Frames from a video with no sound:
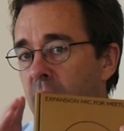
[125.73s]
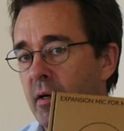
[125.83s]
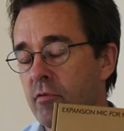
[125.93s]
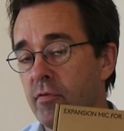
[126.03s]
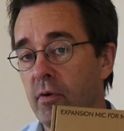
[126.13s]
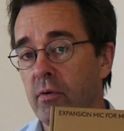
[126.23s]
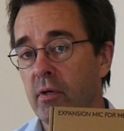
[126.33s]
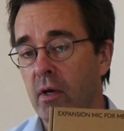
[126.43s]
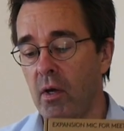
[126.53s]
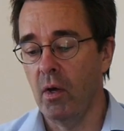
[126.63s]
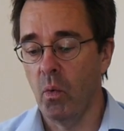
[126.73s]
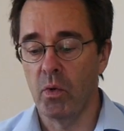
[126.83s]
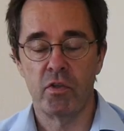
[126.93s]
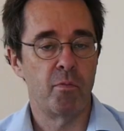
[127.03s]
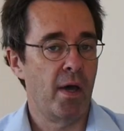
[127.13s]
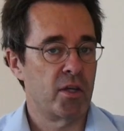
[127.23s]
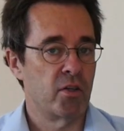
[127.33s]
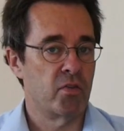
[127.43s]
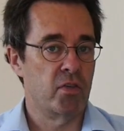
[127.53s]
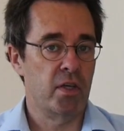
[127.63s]
microphone. What you've
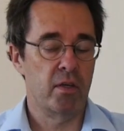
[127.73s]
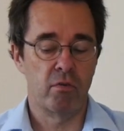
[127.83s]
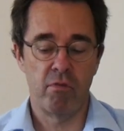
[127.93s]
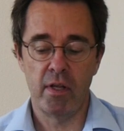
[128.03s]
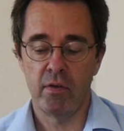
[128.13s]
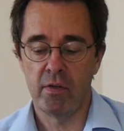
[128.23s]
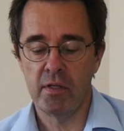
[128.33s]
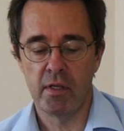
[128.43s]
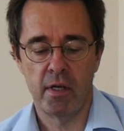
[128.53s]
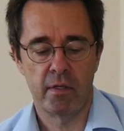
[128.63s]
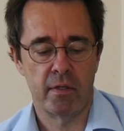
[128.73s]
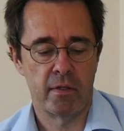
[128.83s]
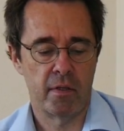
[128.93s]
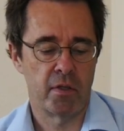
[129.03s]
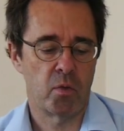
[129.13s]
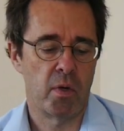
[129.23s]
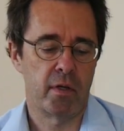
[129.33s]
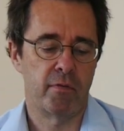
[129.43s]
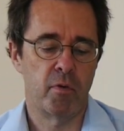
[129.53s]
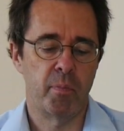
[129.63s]
actually seen already on the internet is that there's quite a
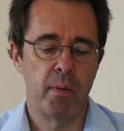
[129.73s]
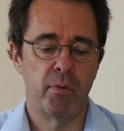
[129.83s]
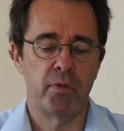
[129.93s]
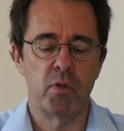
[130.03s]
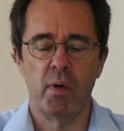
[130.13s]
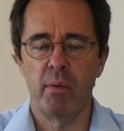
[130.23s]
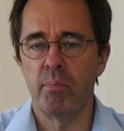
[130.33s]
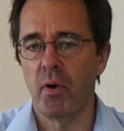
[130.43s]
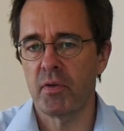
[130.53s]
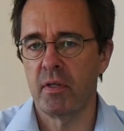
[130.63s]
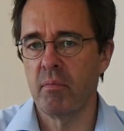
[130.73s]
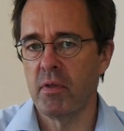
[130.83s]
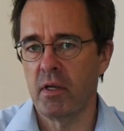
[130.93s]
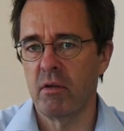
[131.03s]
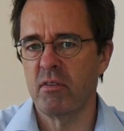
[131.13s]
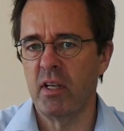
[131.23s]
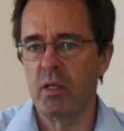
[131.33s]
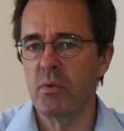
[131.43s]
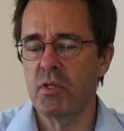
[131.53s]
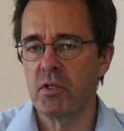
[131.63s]
few people that do unboxing, but they don't tell
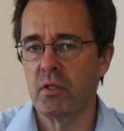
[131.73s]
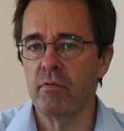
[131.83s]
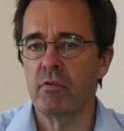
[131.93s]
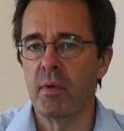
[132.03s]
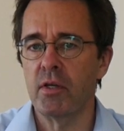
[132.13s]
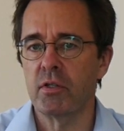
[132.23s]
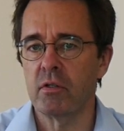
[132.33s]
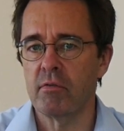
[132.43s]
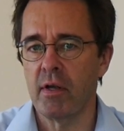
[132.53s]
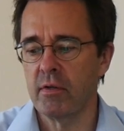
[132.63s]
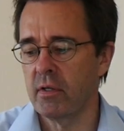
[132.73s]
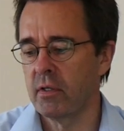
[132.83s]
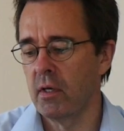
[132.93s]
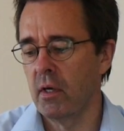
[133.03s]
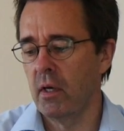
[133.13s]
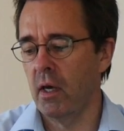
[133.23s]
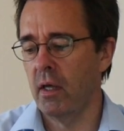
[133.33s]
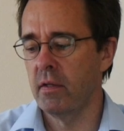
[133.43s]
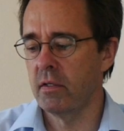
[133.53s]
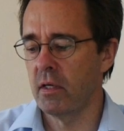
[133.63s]
you additional information around it.
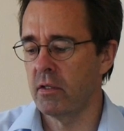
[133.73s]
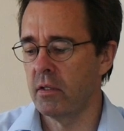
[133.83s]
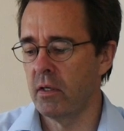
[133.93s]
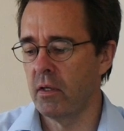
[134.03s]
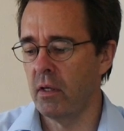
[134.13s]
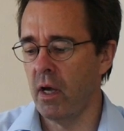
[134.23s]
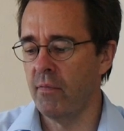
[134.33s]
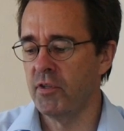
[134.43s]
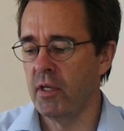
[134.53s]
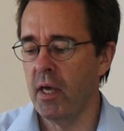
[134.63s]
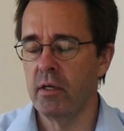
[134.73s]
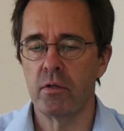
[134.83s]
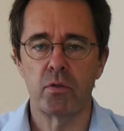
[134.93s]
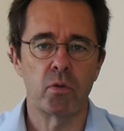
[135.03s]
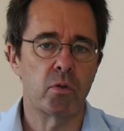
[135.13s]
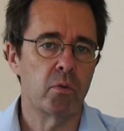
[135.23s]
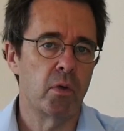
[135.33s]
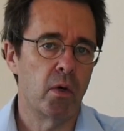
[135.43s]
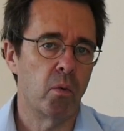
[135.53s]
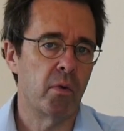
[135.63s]
And there's actually, I haven't seen any at all
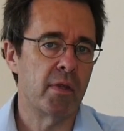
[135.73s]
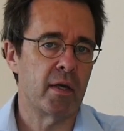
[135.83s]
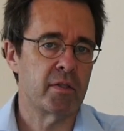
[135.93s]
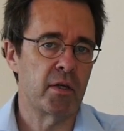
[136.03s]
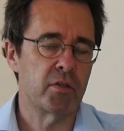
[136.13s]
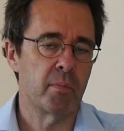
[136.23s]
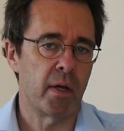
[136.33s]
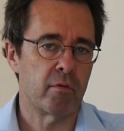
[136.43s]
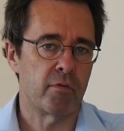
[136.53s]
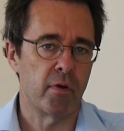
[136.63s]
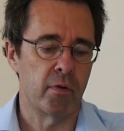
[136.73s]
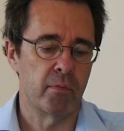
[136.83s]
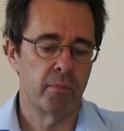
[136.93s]
with the extension microphone.